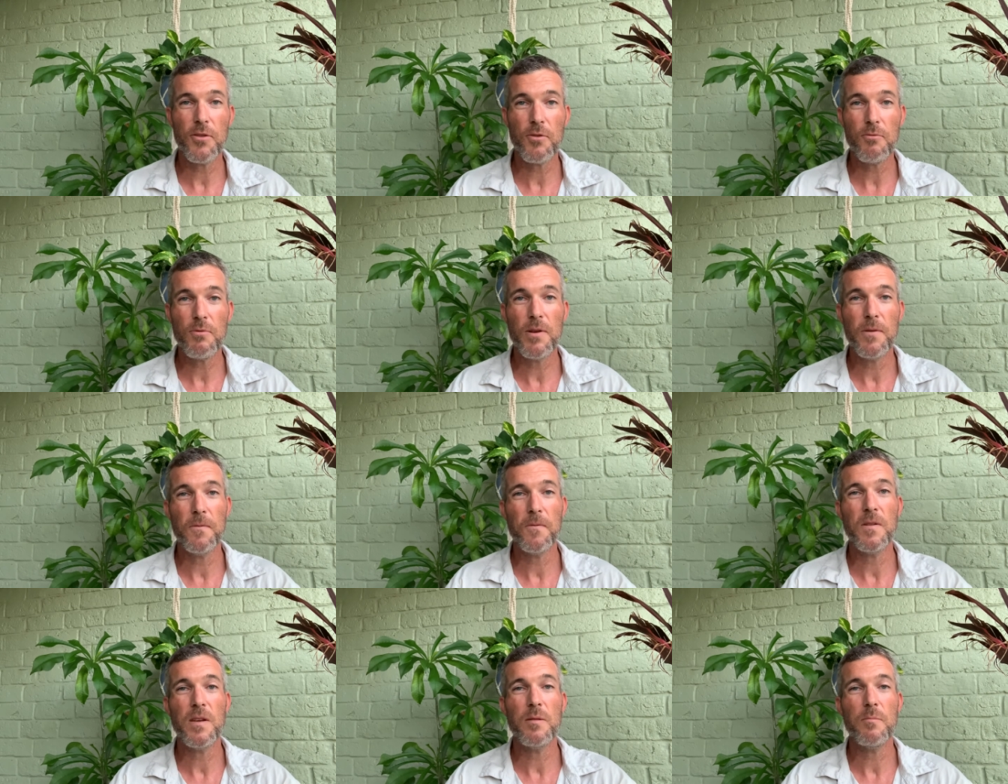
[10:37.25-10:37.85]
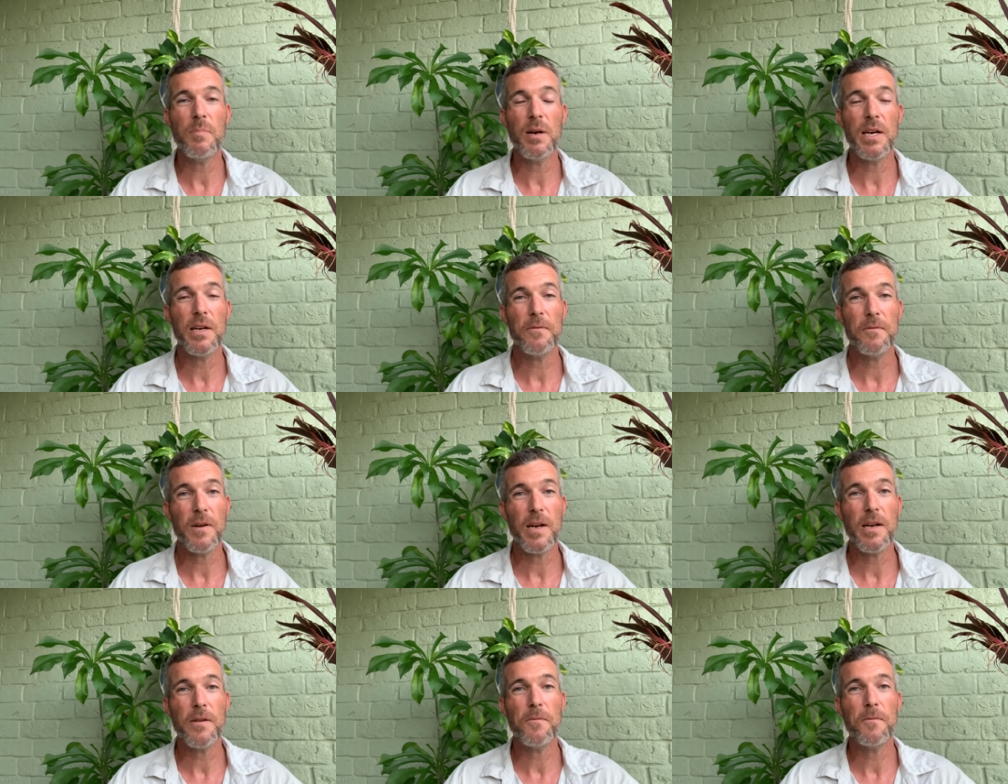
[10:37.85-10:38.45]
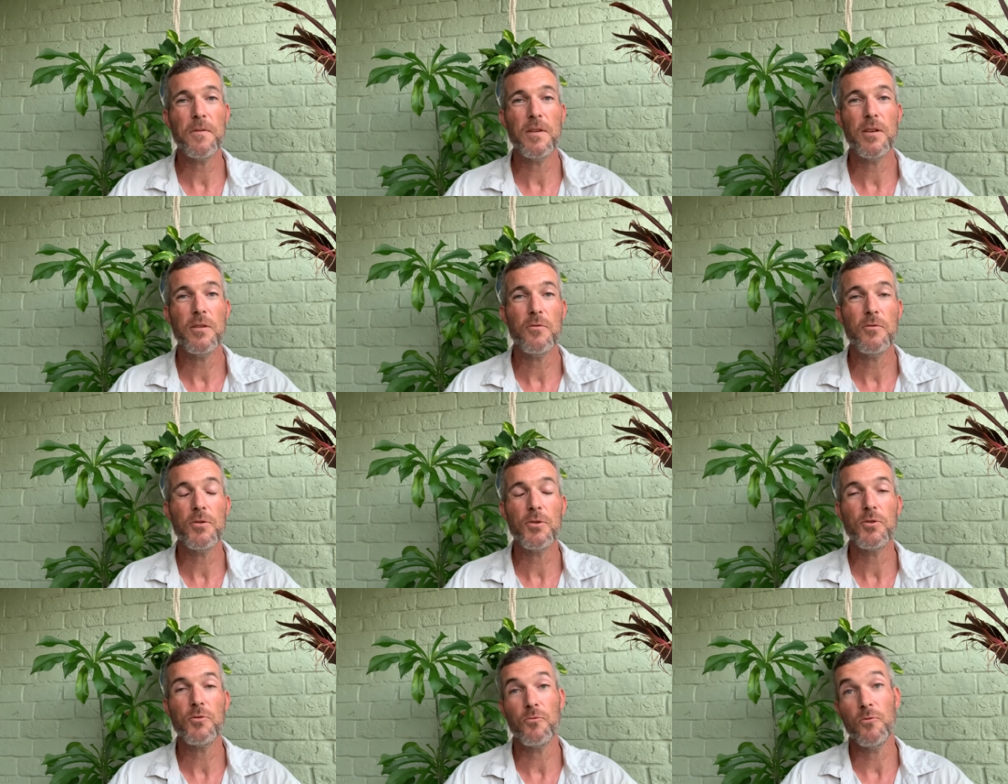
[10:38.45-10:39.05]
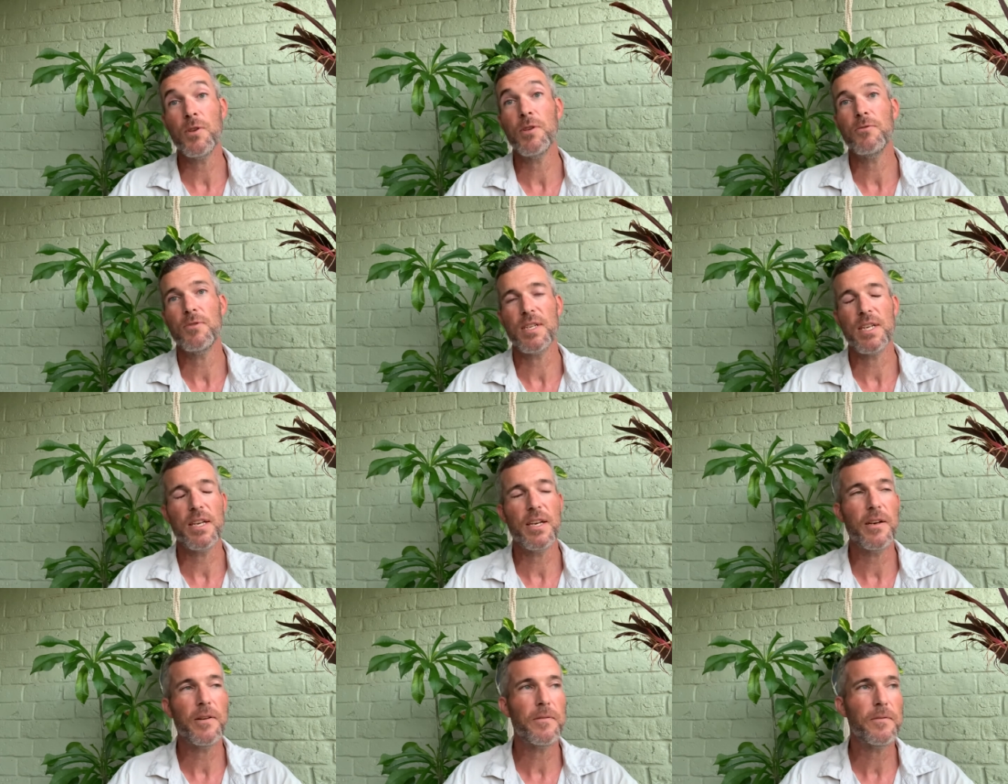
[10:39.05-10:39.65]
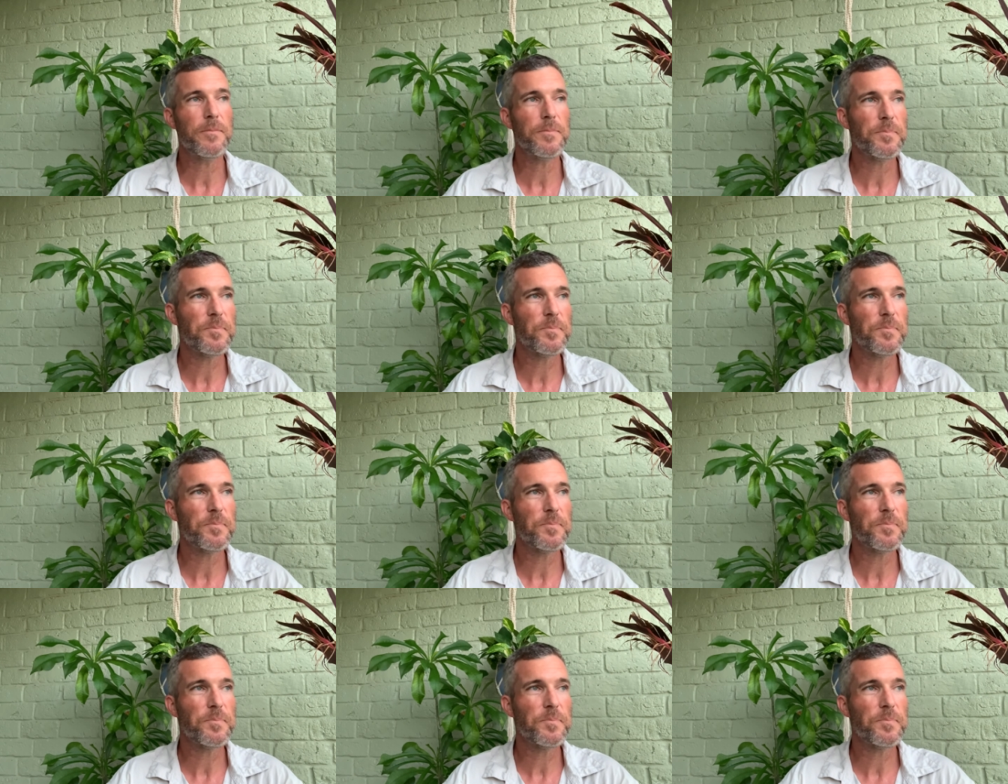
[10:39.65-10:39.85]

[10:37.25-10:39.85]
3 feet by 5 feet, which we used to have.